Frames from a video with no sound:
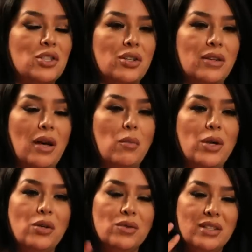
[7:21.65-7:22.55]
make sure that
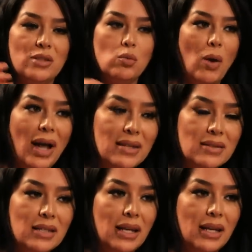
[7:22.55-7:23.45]
we use this
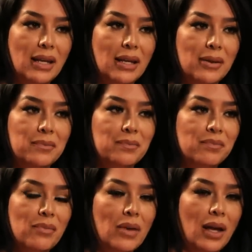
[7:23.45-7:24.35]
wisely.
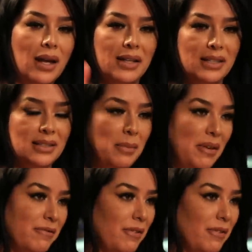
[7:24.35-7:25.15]
And I think it's gonna be